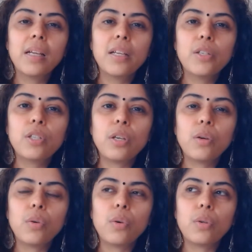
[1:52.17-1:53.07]

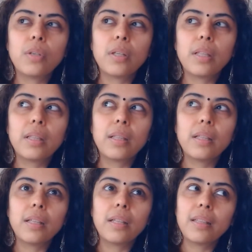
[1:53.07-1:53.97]
So
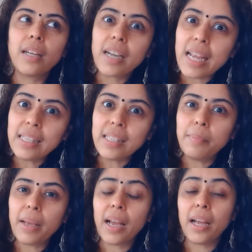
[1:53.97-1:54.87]
the reason
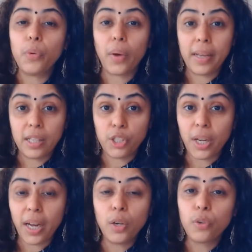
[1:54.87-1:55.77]
behind why the
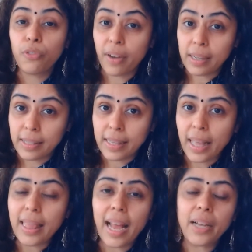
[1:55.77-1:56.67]
childhood friend
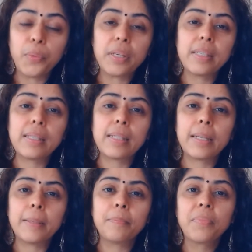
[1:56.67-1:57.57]
said that was
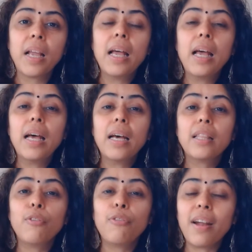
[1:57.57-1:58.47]

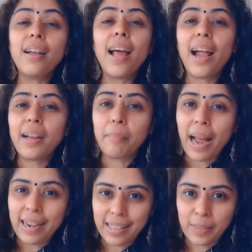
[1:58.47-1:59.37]
the friend had a
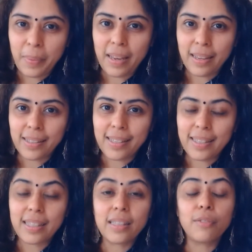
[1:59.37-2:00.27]
bad experience.